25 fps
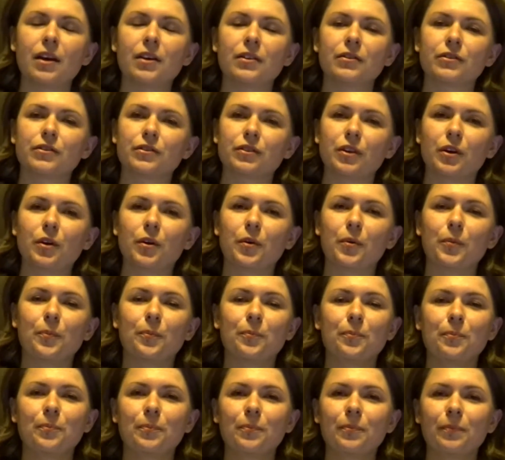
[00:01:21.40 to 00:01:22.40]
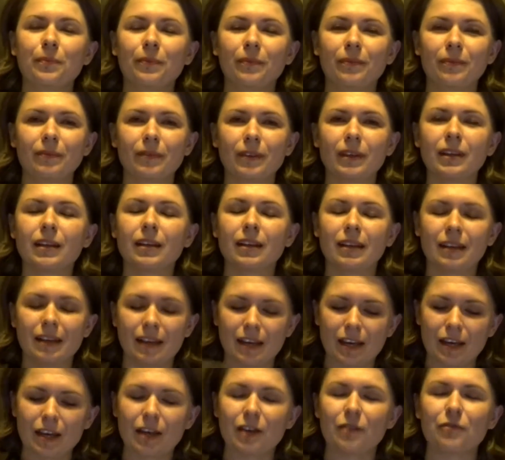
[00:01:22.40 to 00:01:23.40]
So,
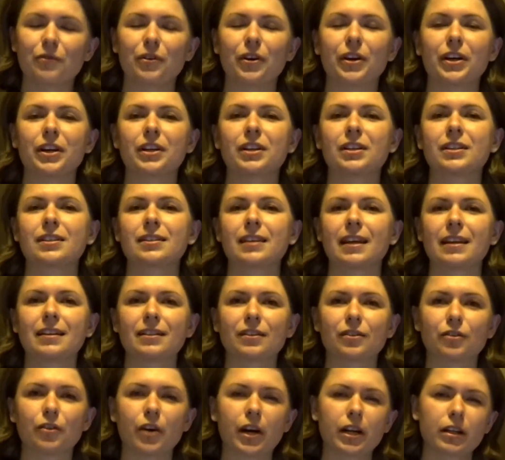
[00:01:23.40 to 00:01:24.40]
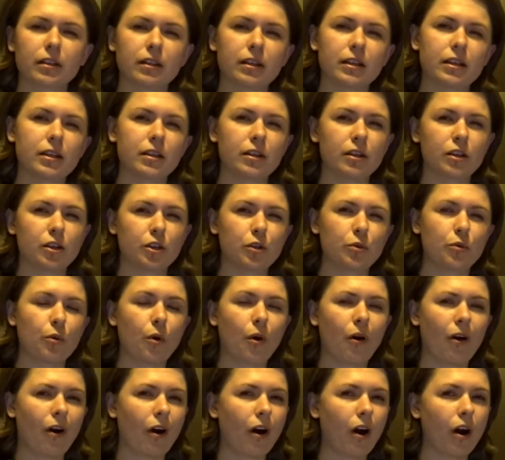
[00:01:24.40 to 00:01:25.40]
if I understand correctly, you
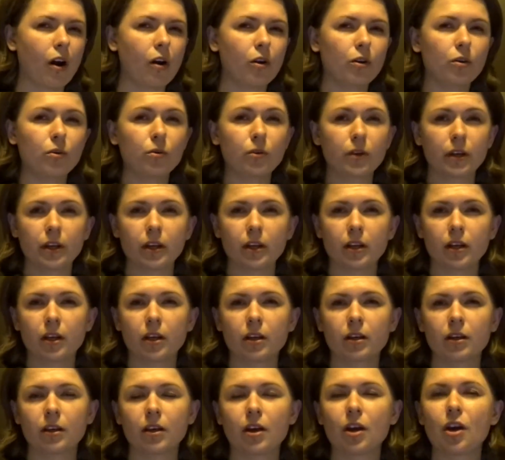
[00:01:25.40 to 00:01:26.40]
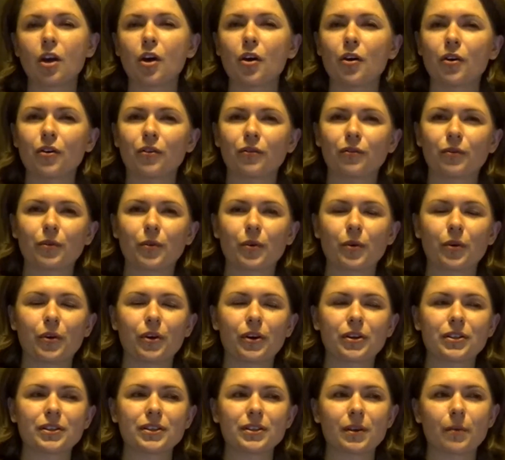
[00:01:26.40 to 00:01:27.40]
are looking for
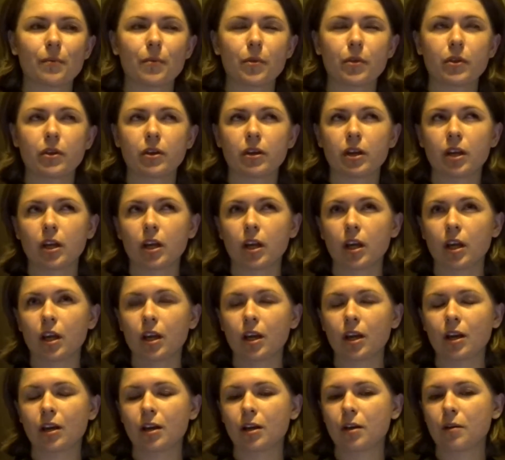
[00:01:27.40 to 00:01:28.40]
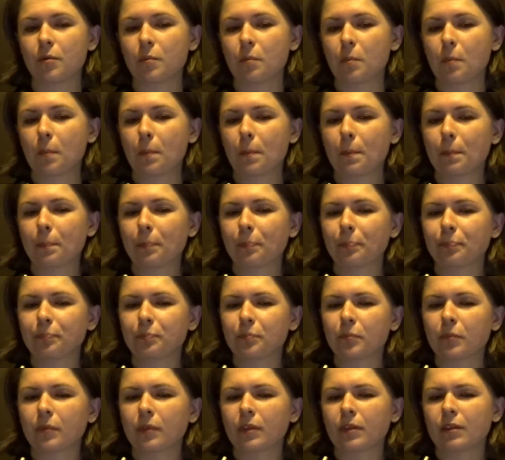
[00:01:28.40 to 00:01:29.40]
something
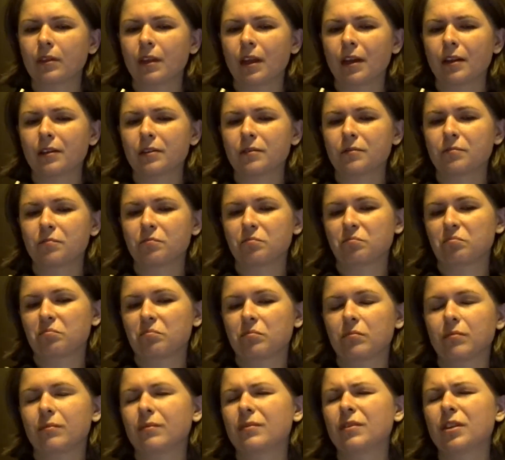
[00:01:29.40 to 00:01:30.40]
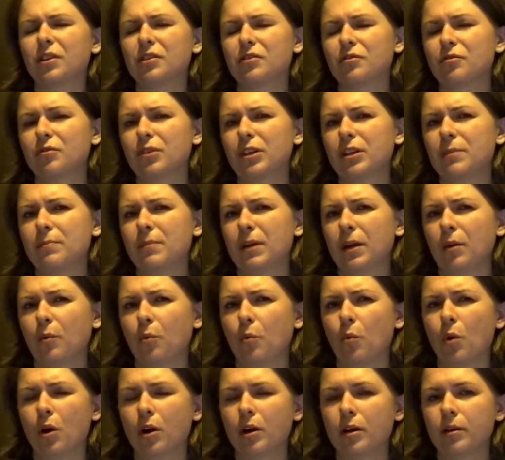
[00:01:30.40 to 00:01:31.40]
that doesn't really matter
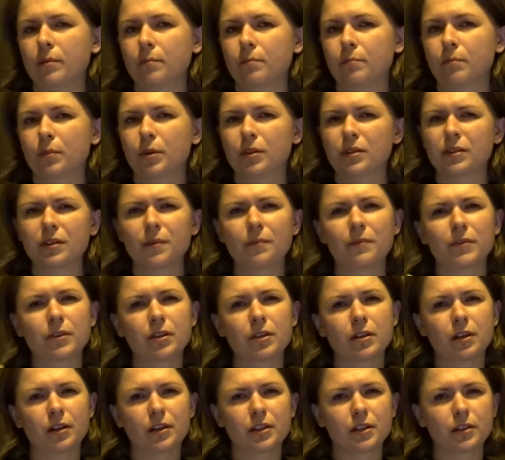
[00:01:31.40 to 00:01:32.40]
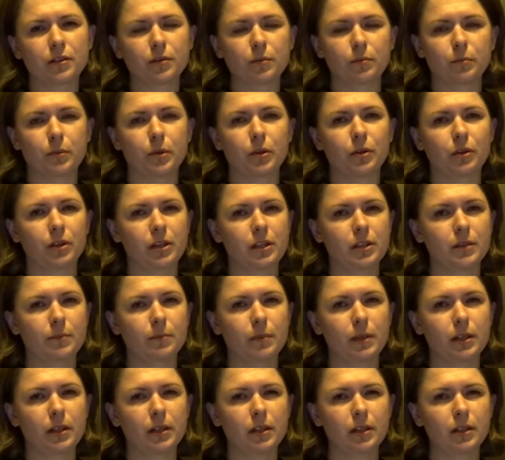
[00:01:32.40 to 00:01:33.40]
what, but something nice to put on
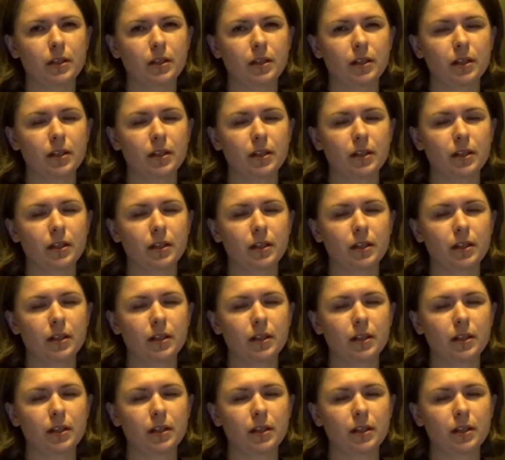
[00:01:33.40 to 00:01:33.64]
display.